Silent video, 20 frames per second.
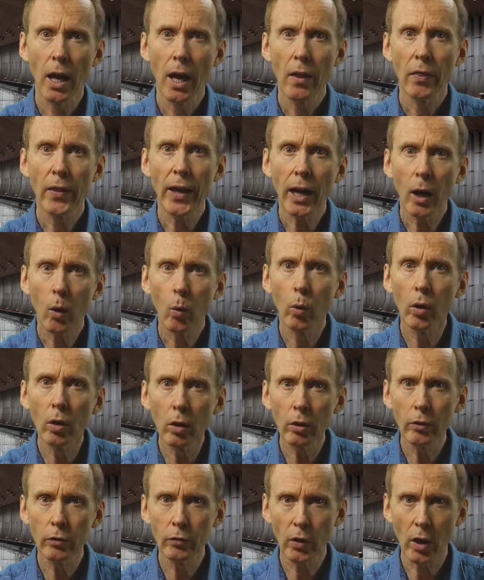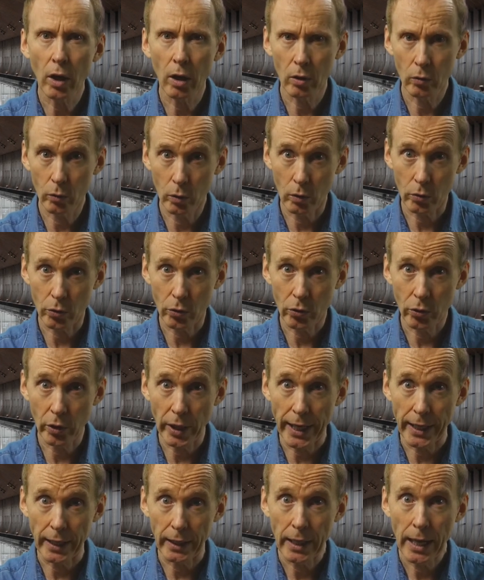that I will follow the rules of
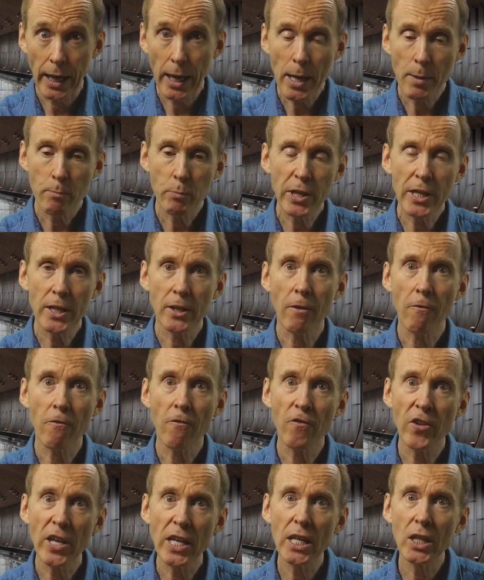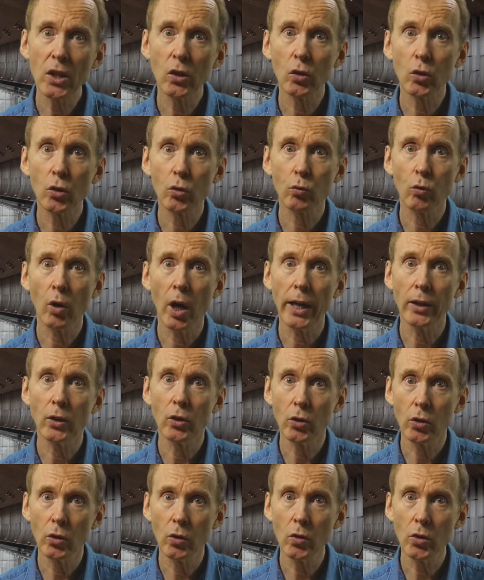trading because it feels right to
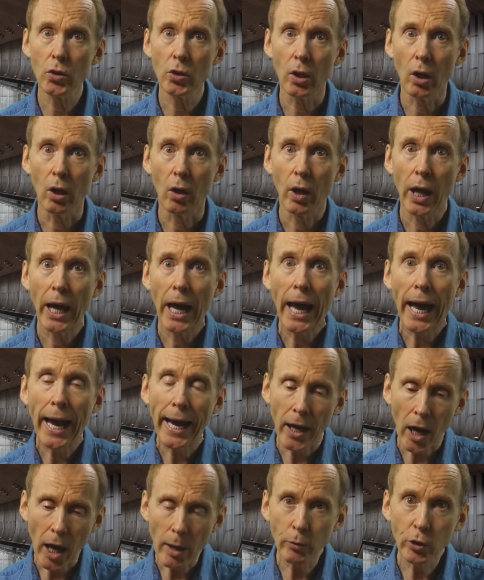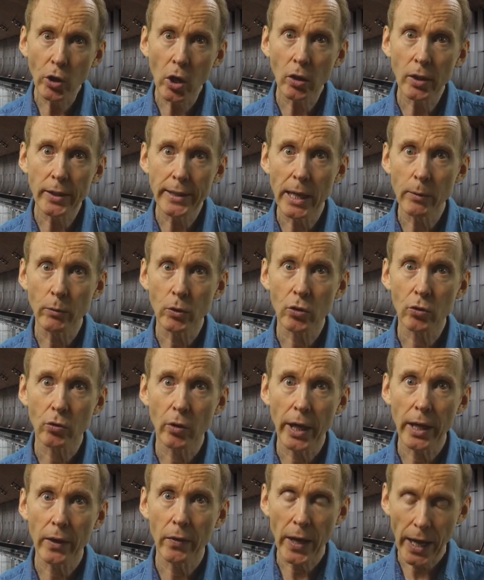do so. And I'm going to
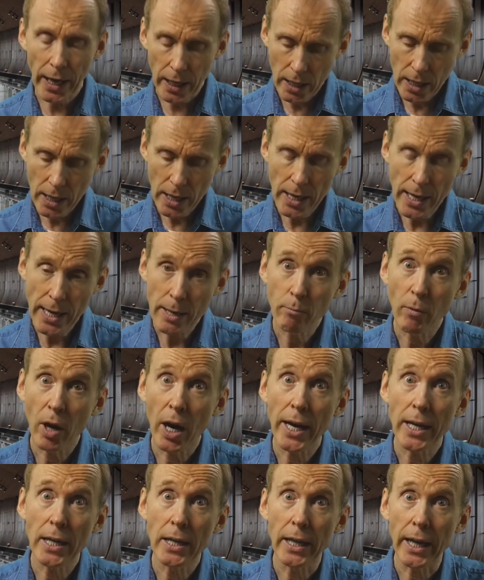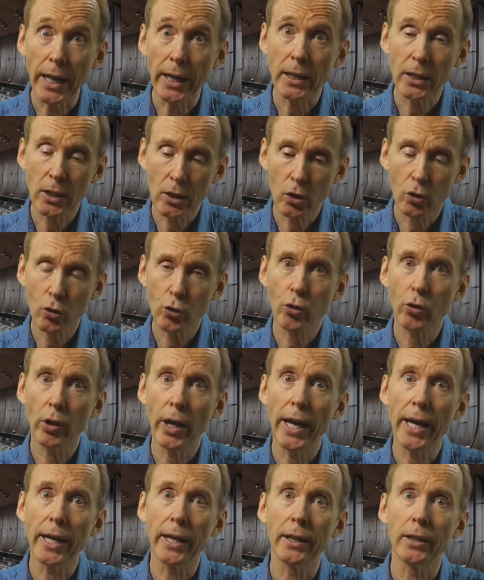demonstrate that in my next
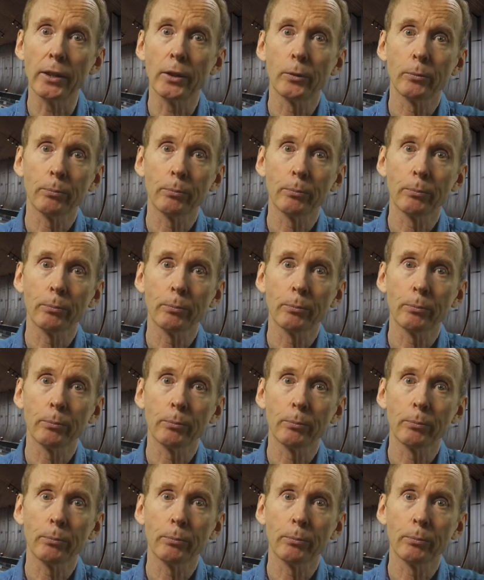trade."